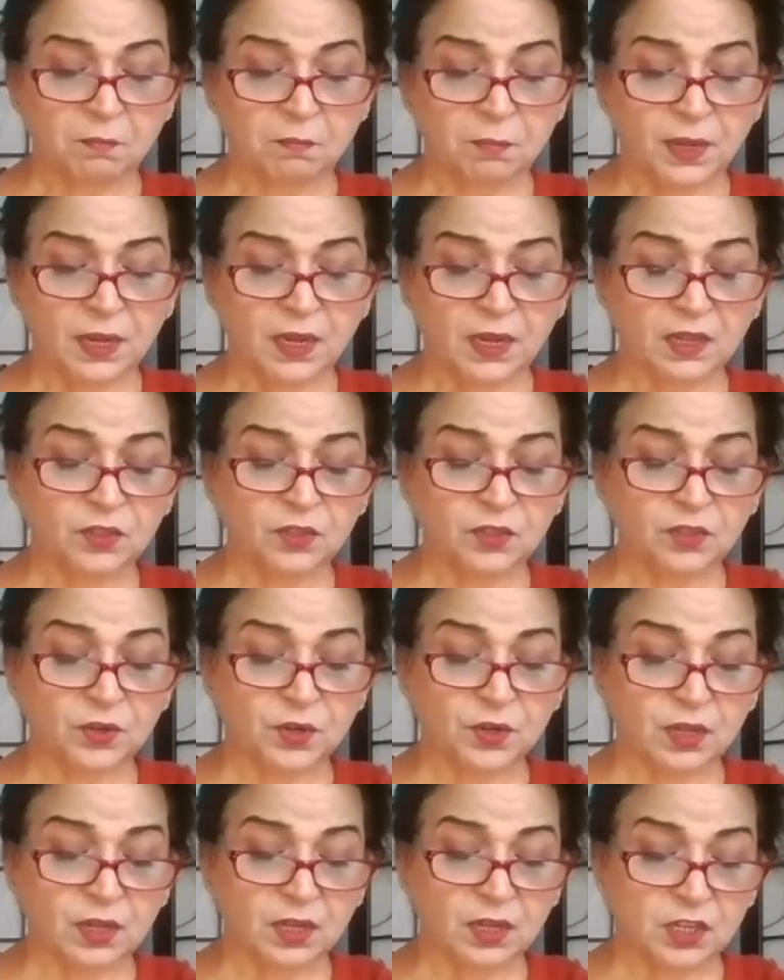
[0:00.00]

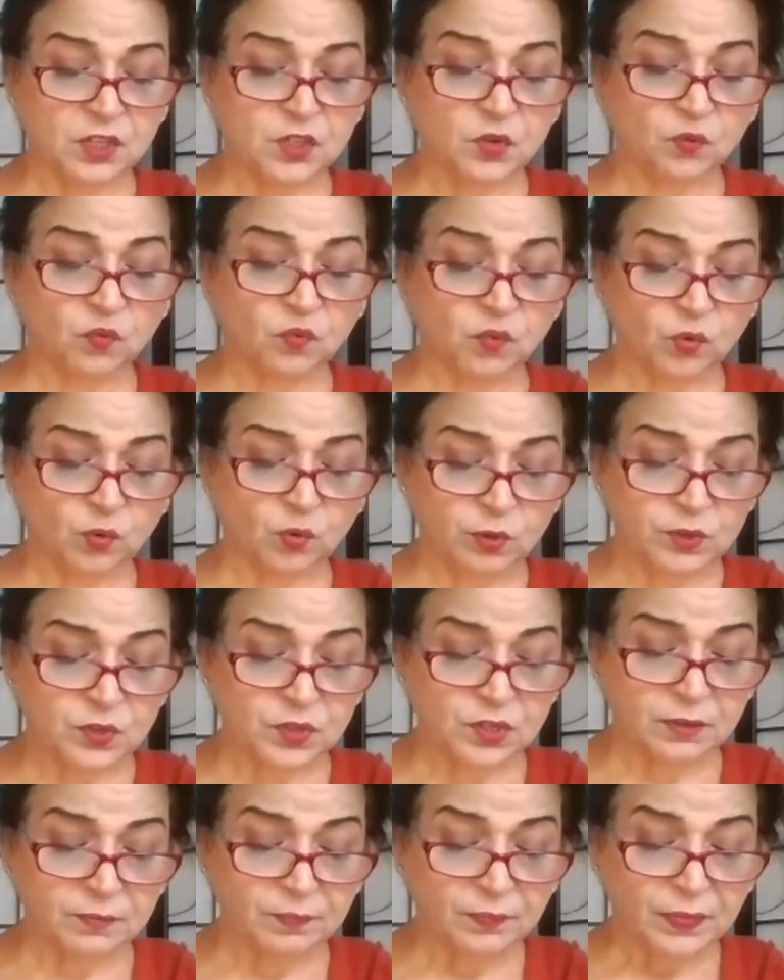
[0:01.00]
bathed his wounds.